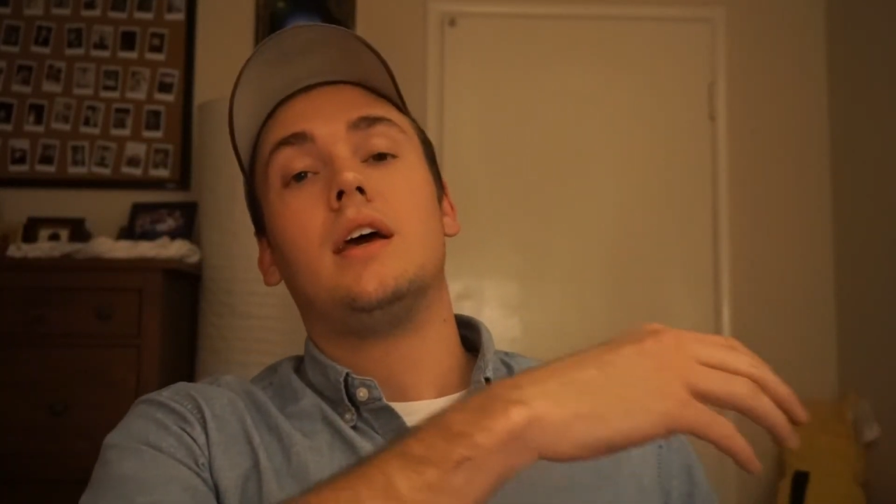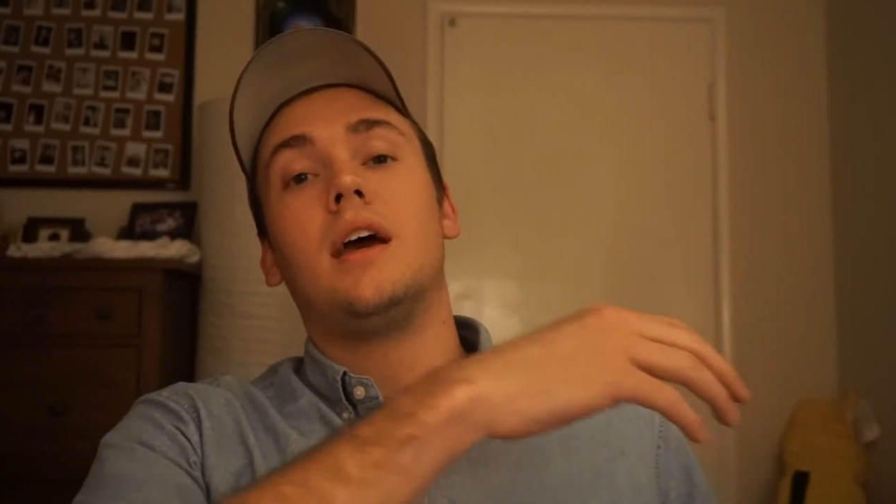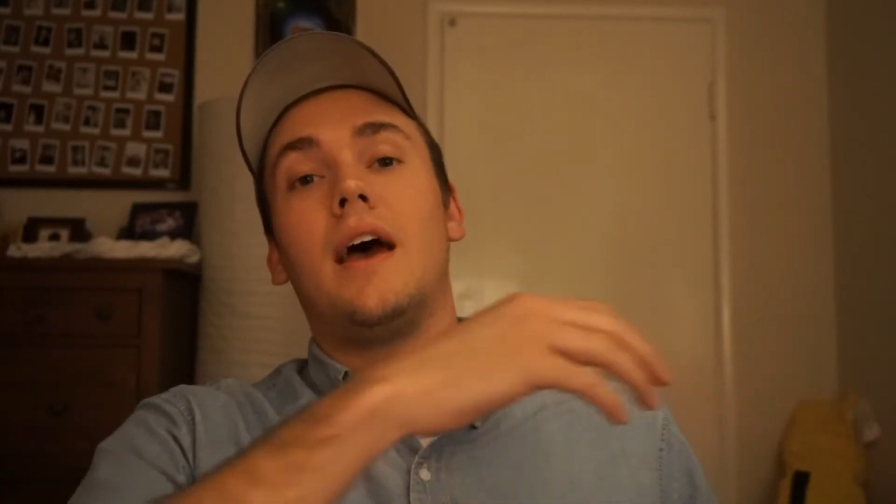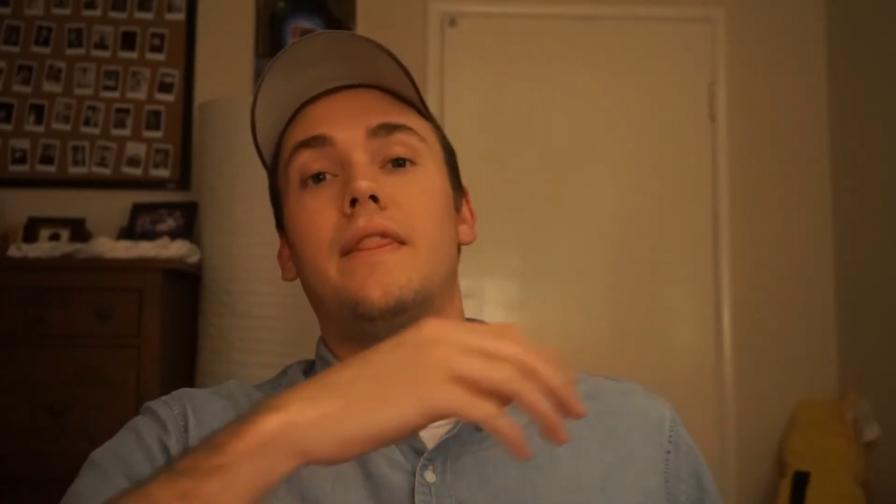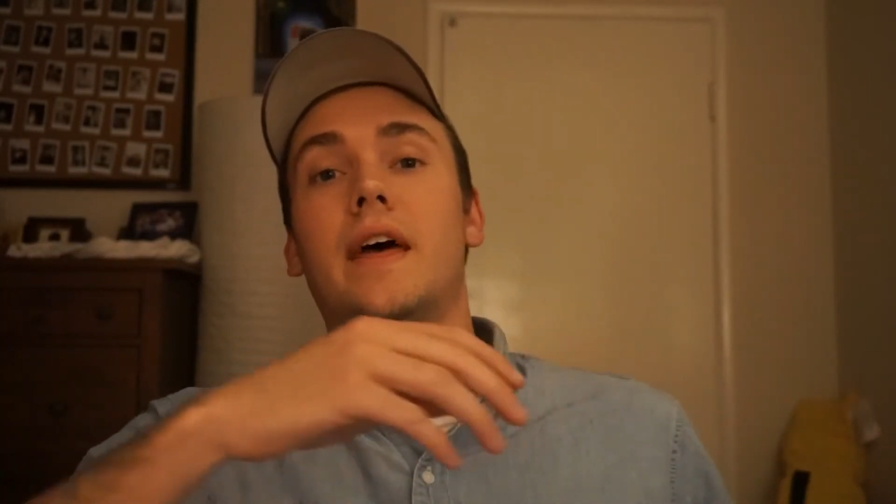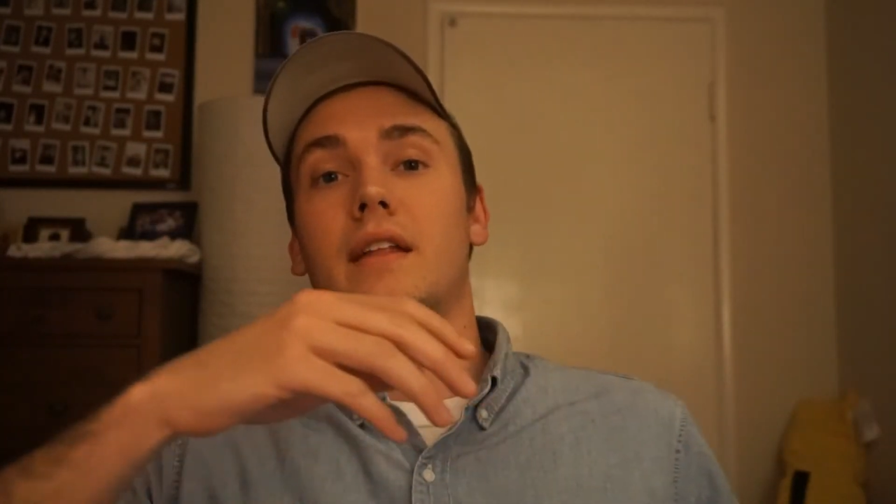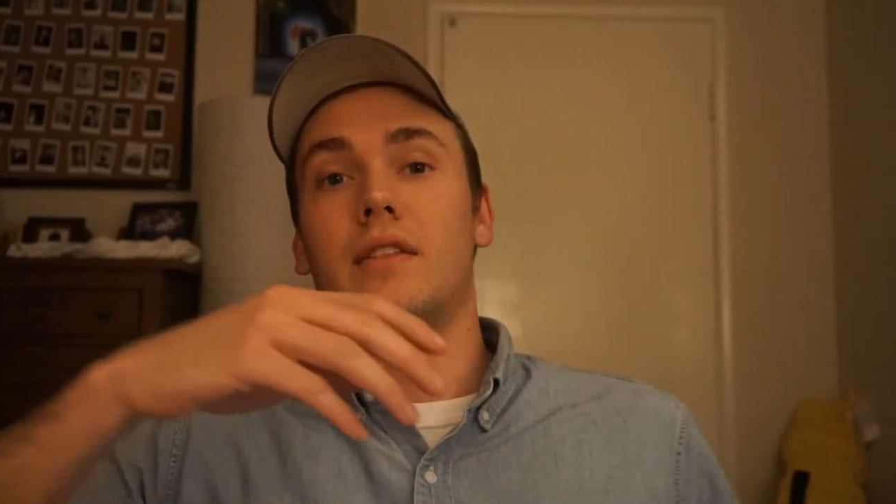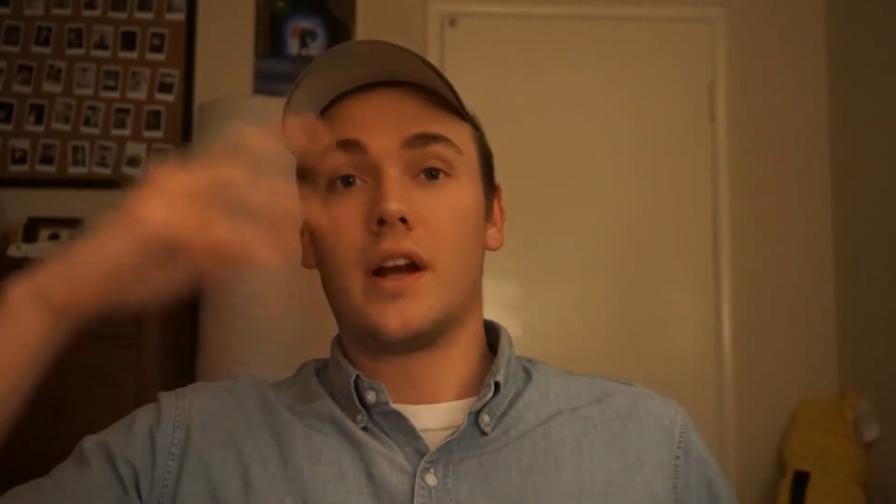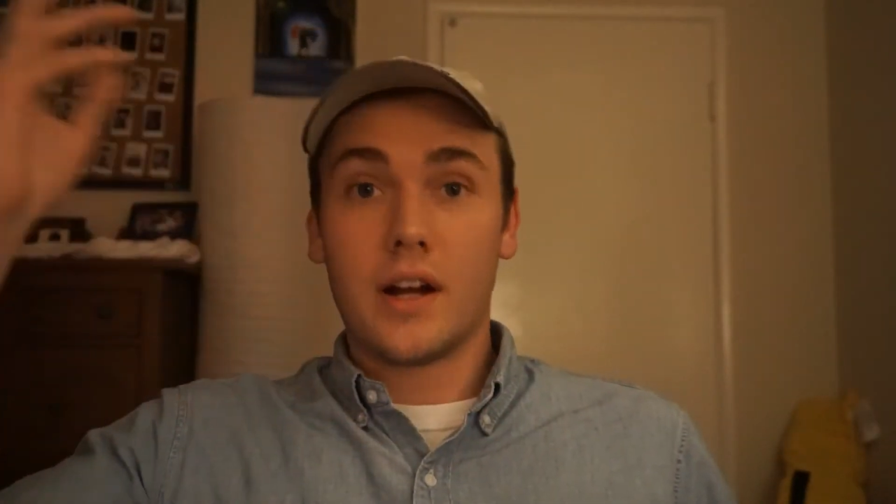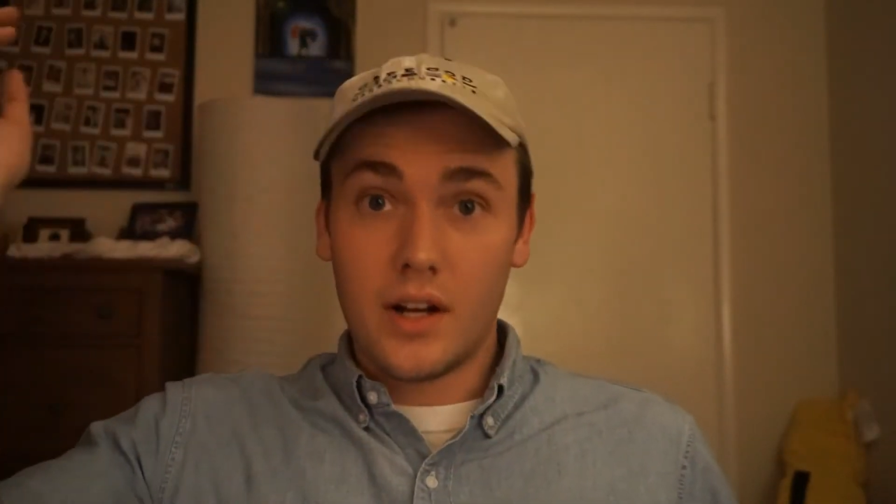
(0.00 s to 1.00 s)
And
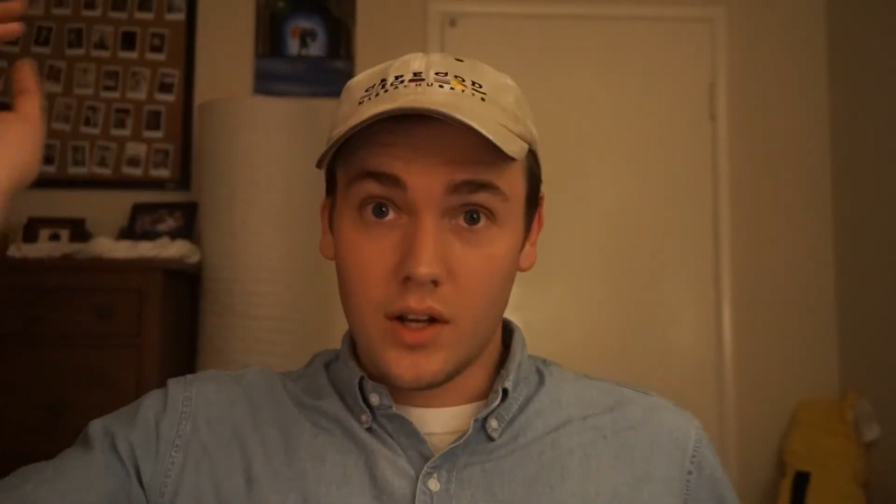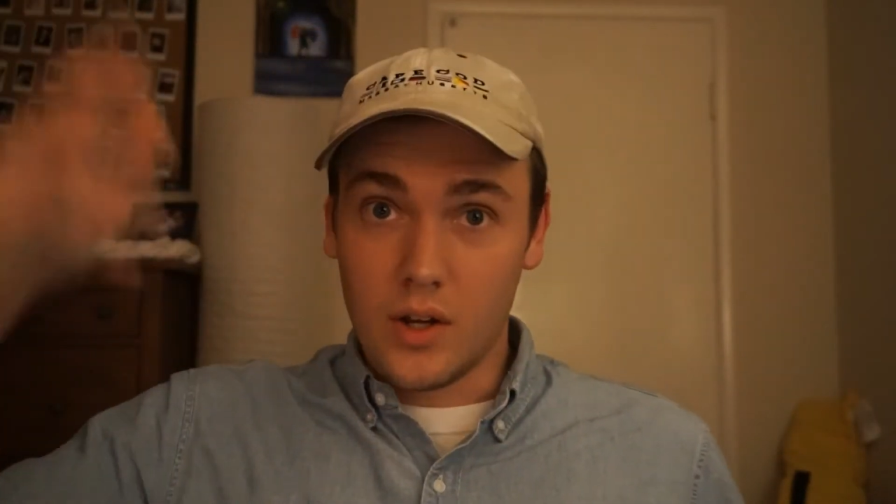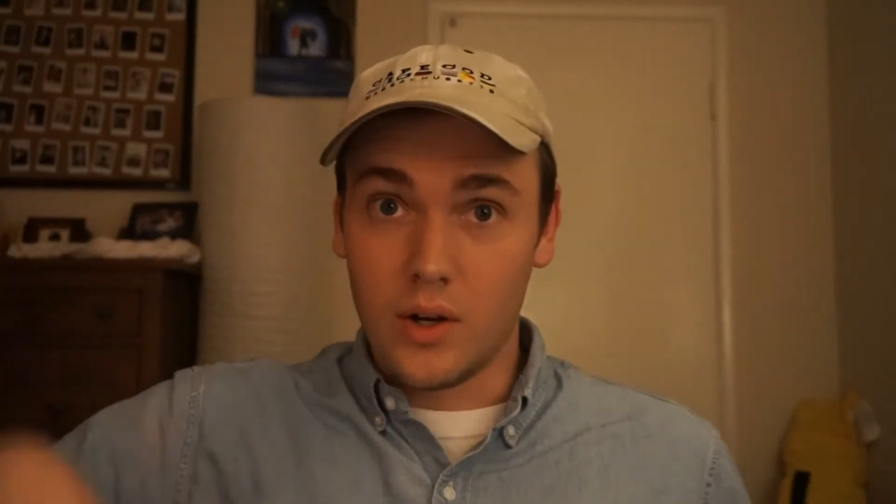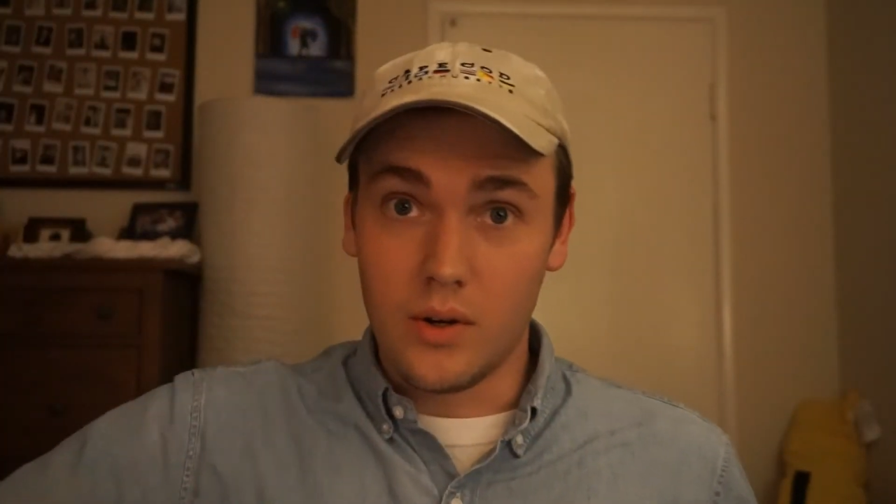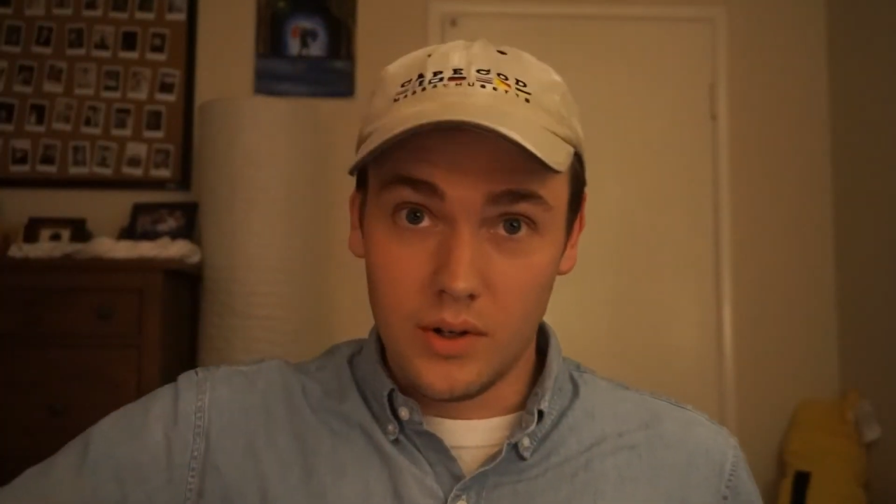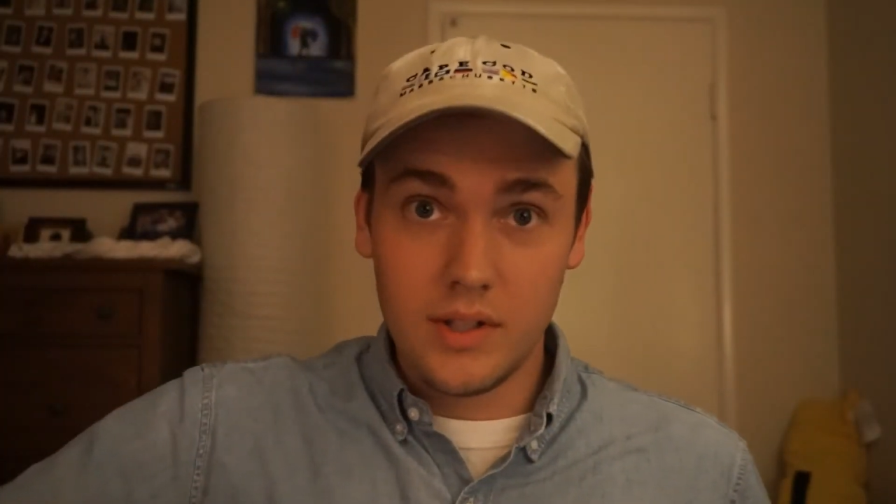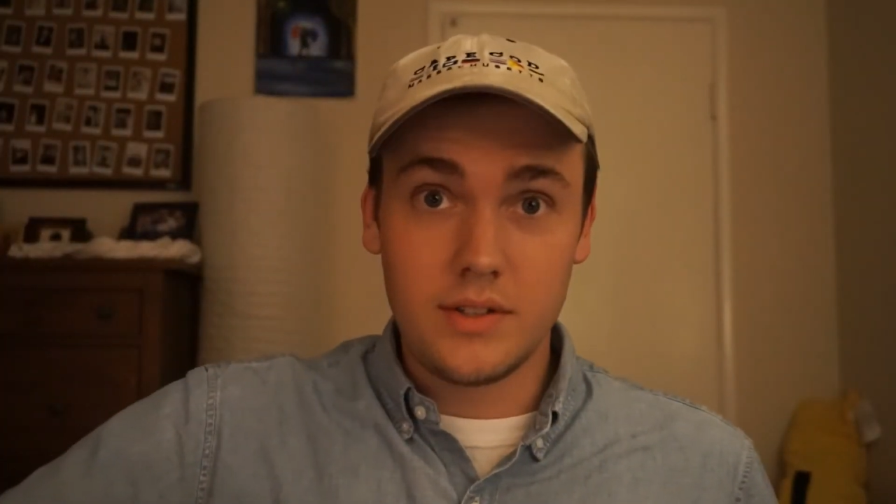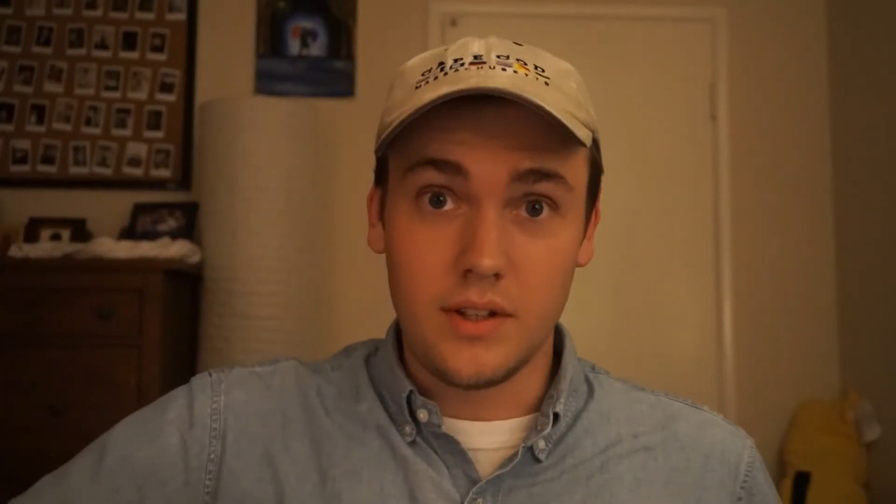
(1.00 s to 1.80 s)
then they're going to go